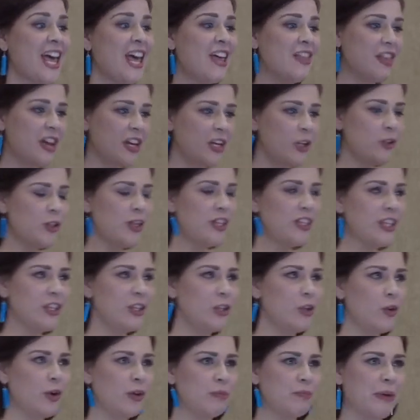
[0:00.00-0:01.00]
Then you take the
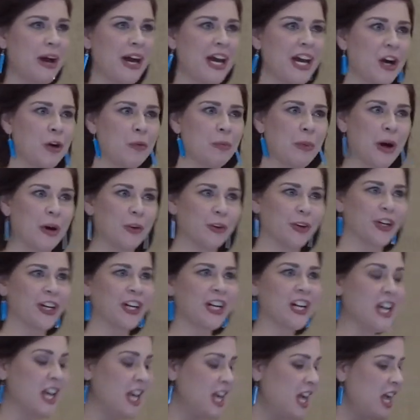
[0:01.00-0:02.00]
Yuan Paiyao
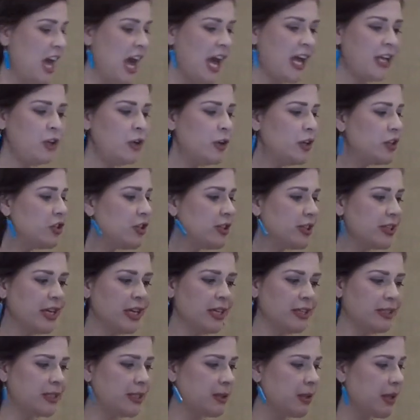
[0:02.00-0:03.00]
powder, and you can
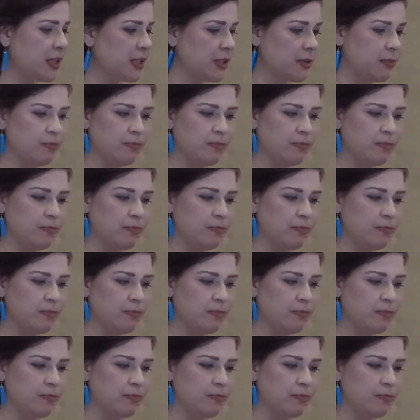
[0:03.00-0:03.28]
it's